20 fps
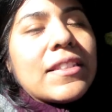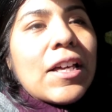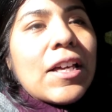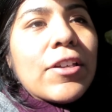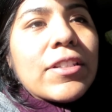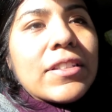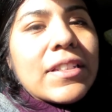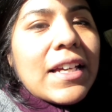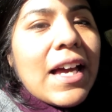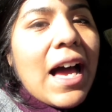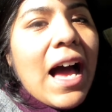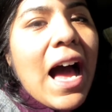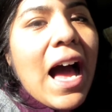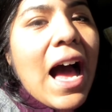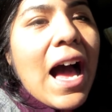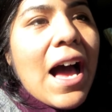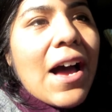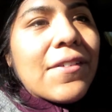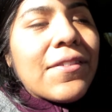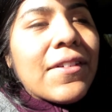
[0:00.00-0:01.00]
sales they
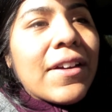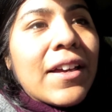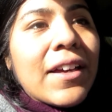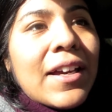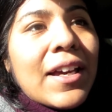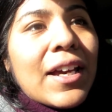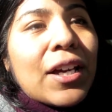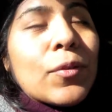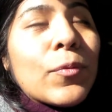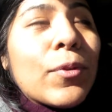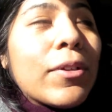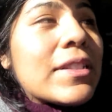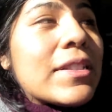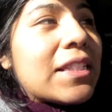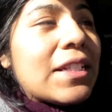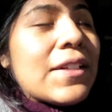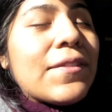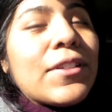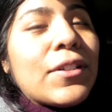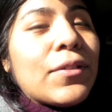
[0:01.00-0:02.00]
have, and we'll
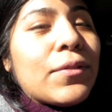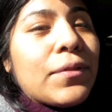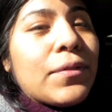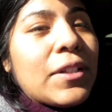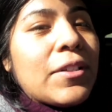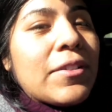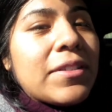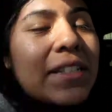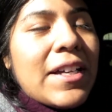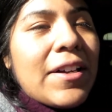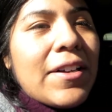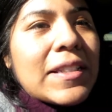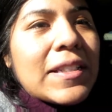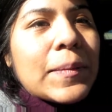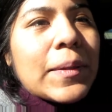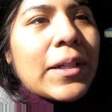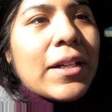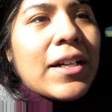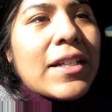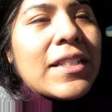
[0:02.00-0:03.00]
see if they're real sales,
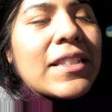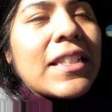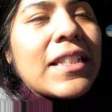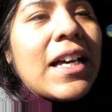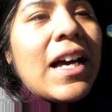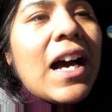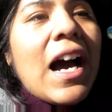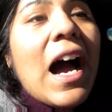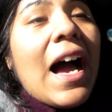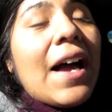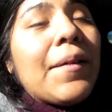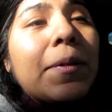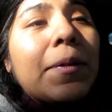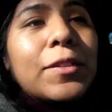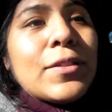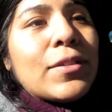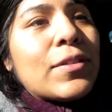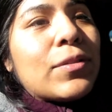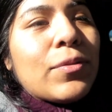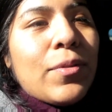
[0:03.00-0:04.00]
because I've been
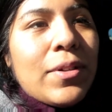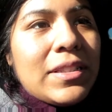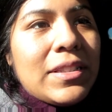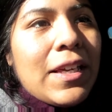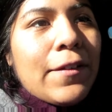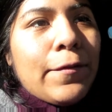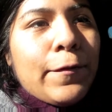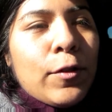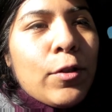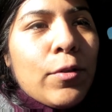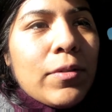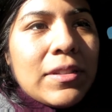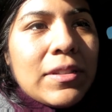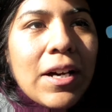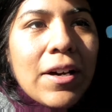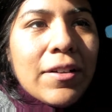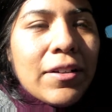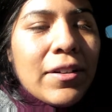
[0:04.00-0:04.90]
to stores that have closed down